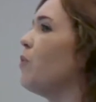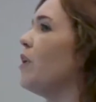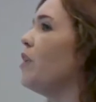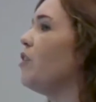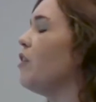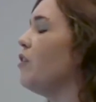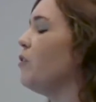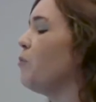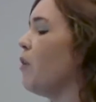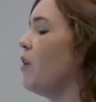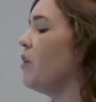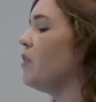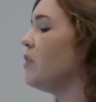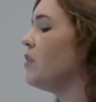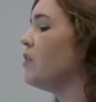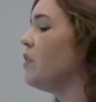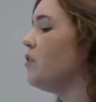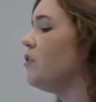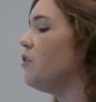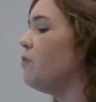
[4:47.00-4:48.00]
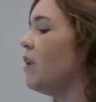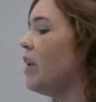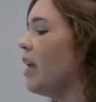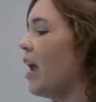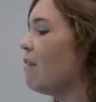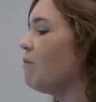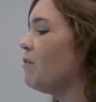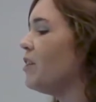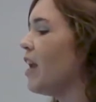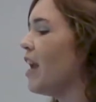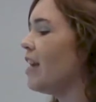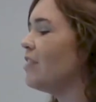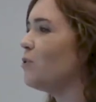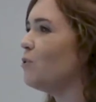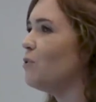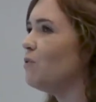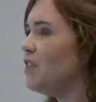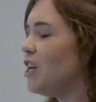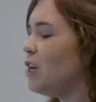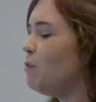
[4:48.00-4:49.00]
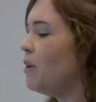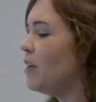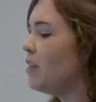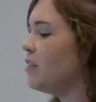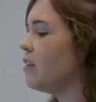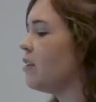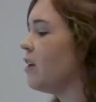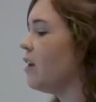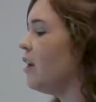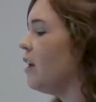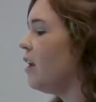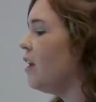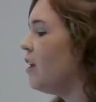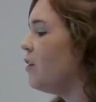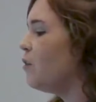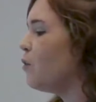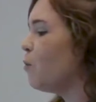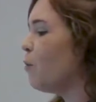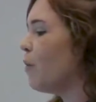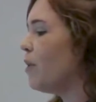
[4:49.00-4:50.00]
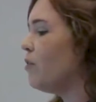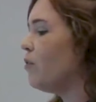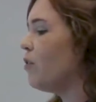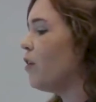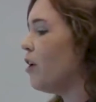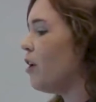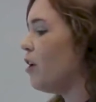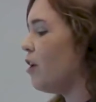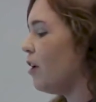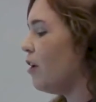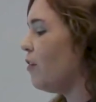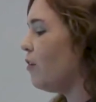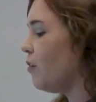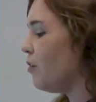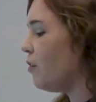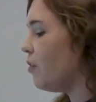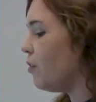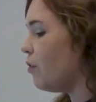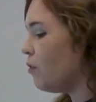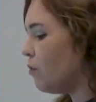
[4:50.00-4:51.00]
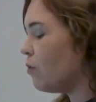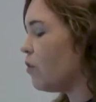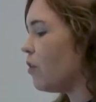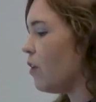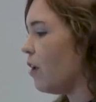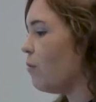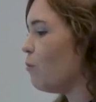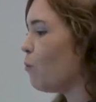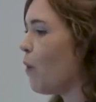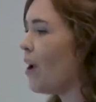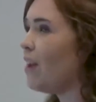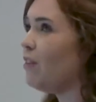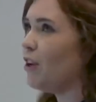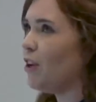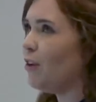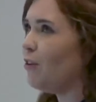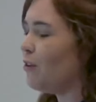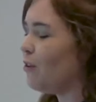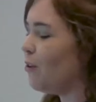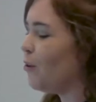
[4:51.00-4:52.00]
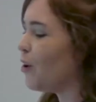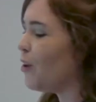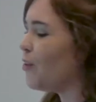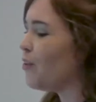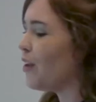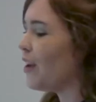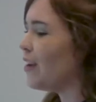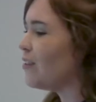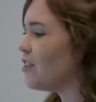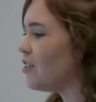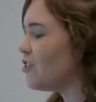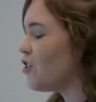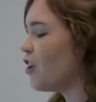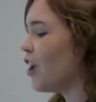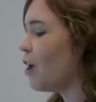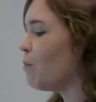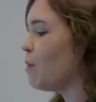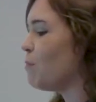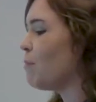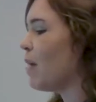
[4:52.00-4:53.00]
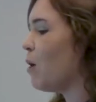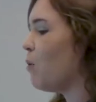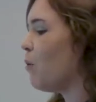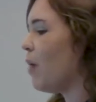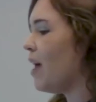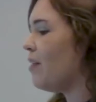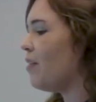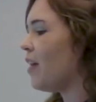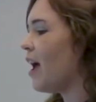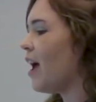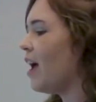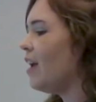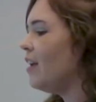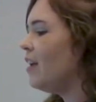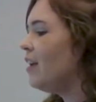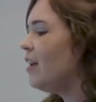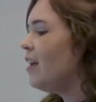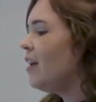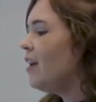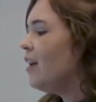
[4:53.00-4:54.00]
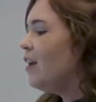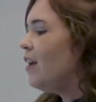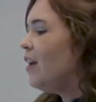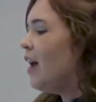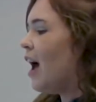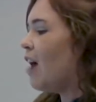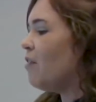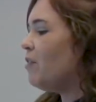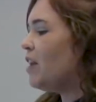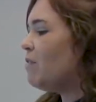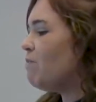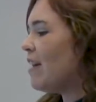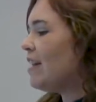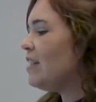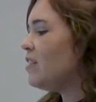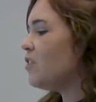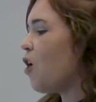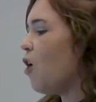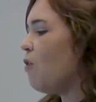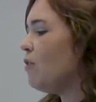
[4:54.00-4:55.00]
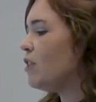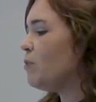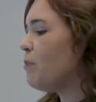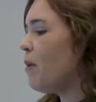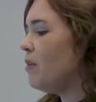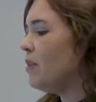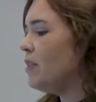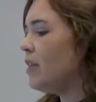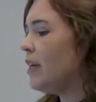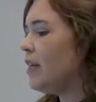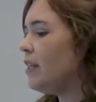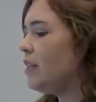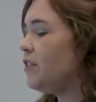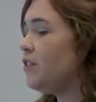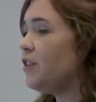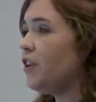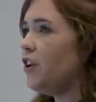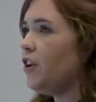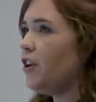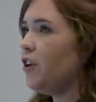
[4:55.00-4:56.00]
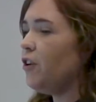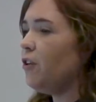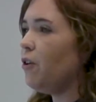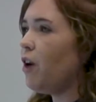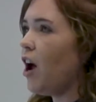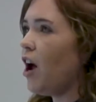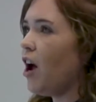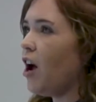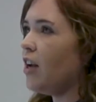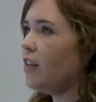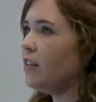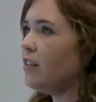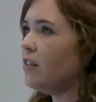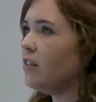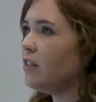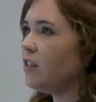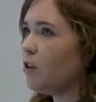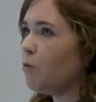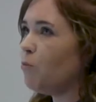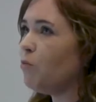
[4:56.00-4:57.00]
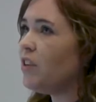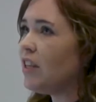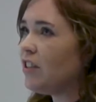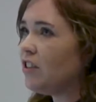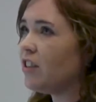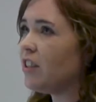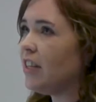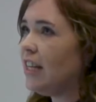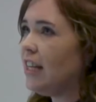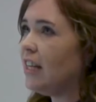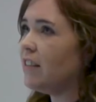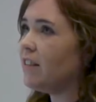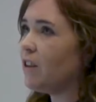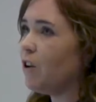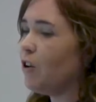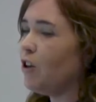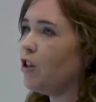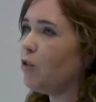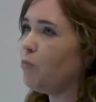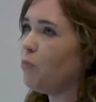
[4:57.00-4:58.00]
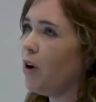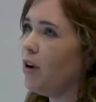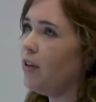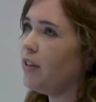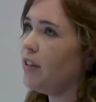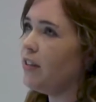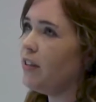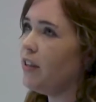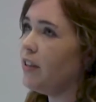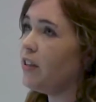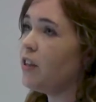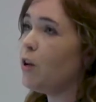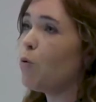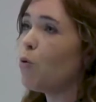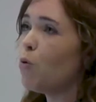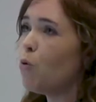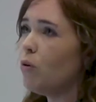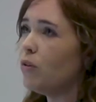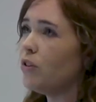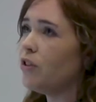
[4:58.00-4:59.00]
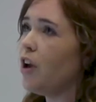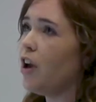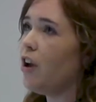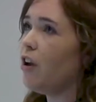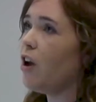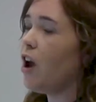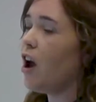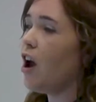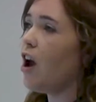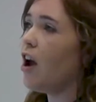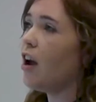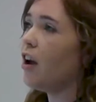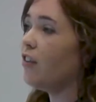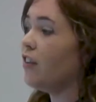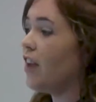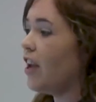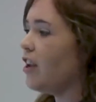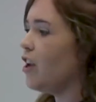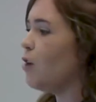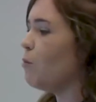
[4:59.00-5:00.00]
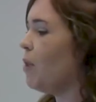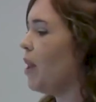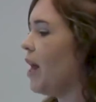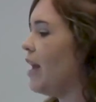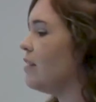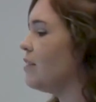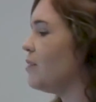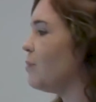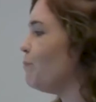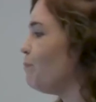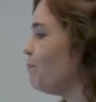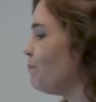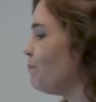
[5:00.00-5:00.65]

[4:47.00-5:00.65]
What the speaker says: Windows processes. You really have to get sort of deep into the way that you look at things, the dynamic malware there. And the events corresponded to some digitally signed processes that were also taking place.